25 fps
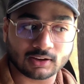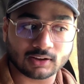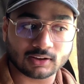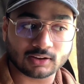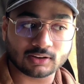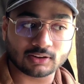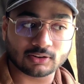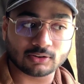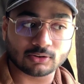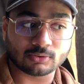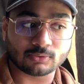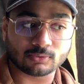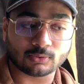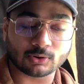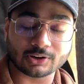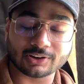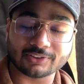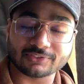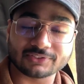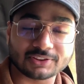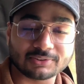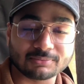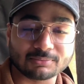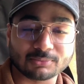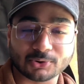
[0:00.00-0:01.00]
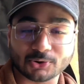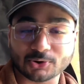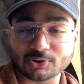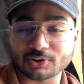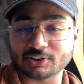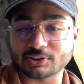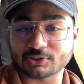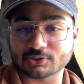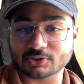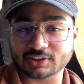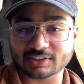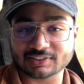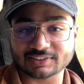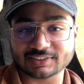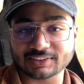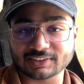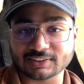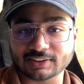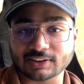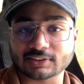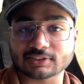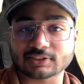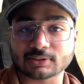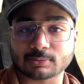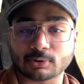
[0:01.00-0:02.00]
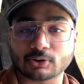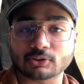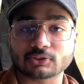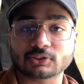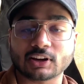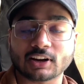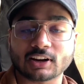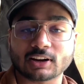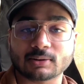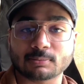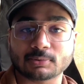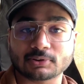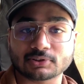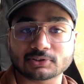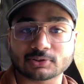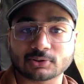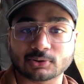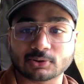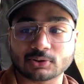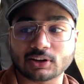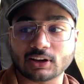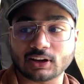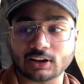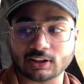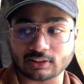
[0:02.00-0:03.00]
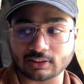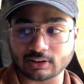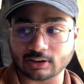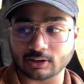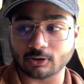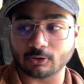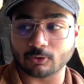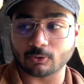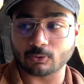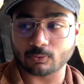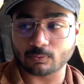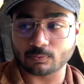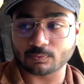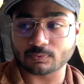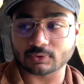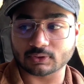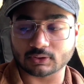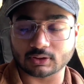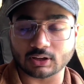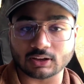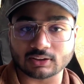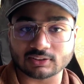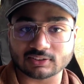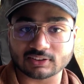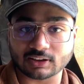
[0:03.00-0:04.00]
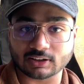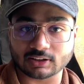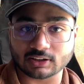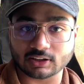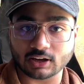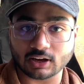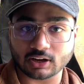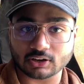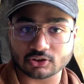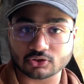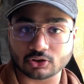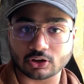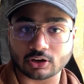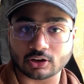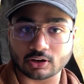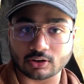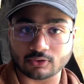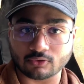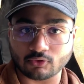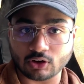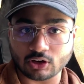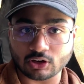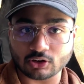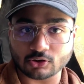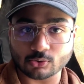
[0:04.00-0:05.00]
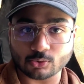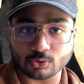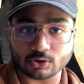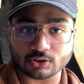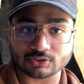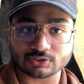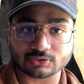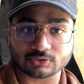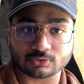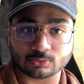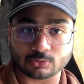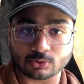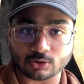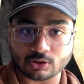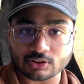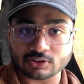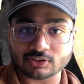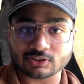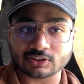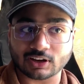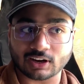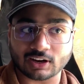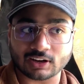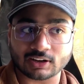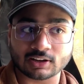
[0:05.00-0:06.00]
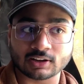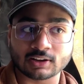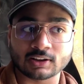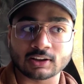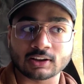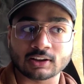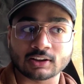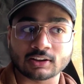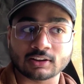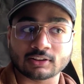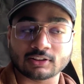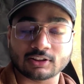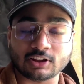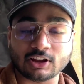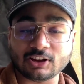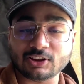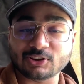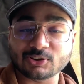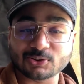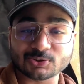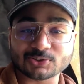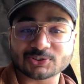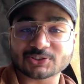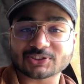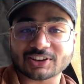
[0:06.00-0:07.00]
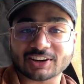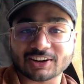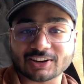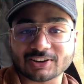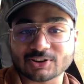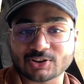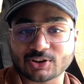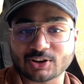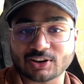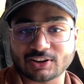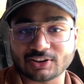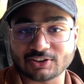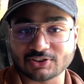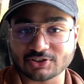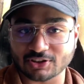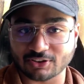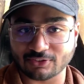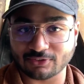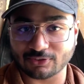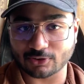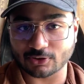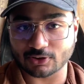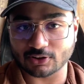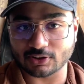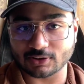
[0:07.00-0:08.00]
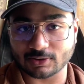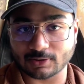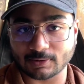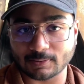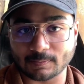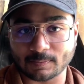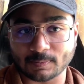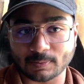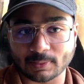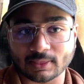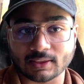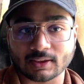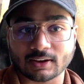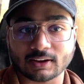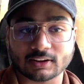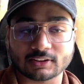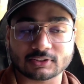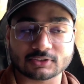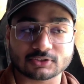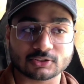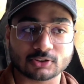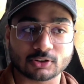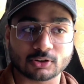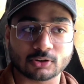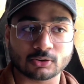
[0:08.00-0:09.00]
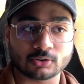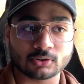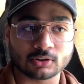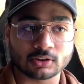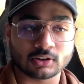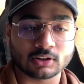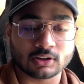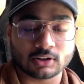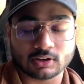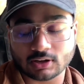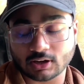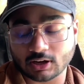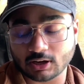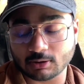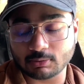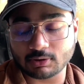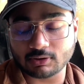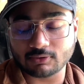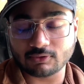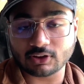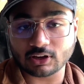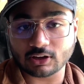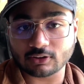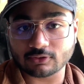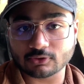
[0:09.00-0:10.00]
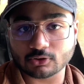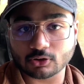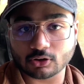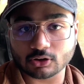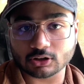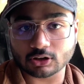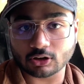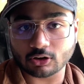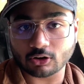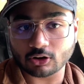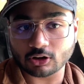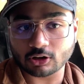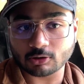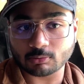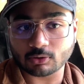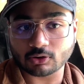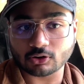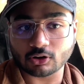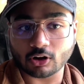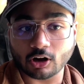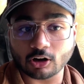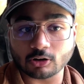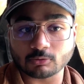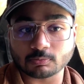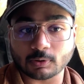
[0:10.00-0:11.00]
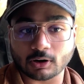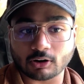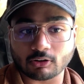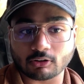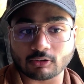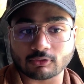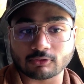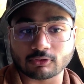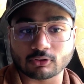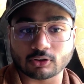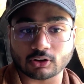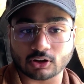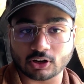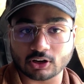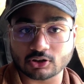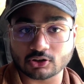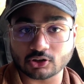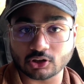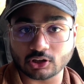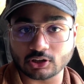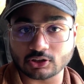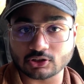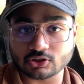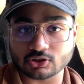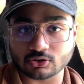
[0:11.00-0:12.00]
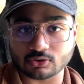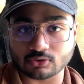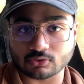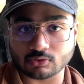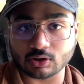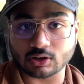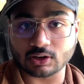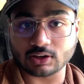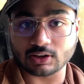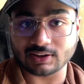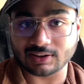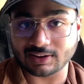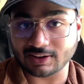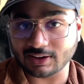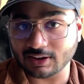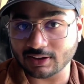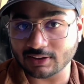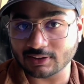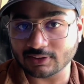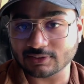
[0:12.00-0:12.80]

And one of the more interesting things about that episode and the things that they actually revealed to us was that they used Unreal Engine for it. And so, I mean, we have talked a lot about how powerful Unreal Engine really